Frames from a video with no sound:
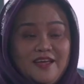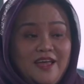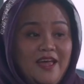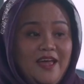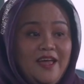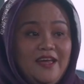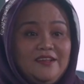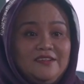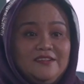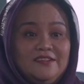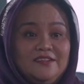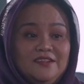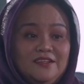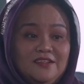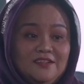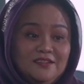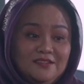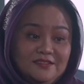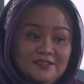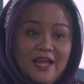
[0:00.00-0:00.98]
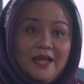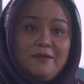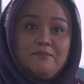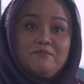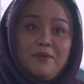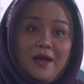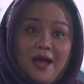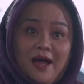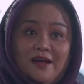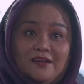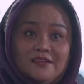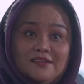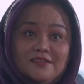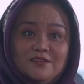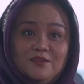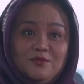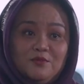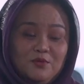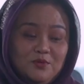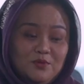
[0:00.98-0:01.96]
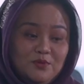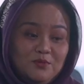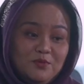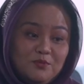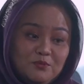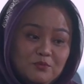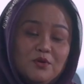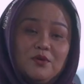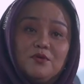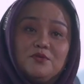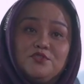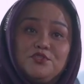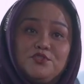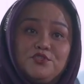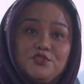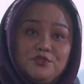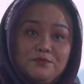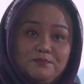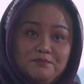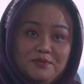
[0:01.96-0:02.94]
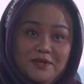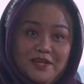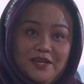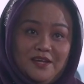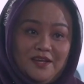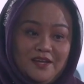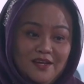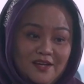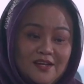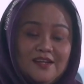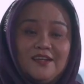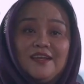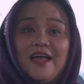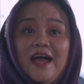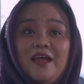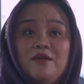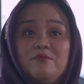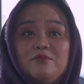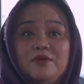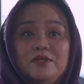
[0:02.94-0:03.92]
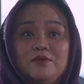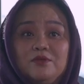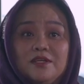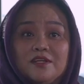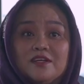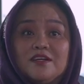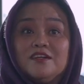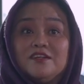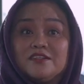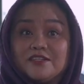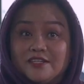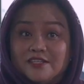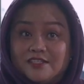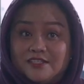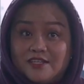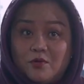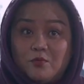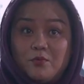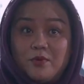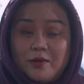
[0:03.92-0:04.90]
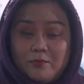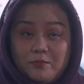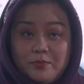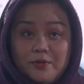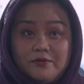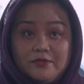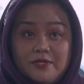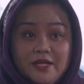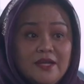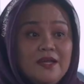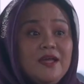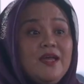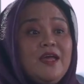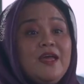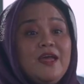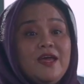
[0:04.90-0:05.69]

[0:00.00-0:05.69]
And that part should be aligned with the career that we are building.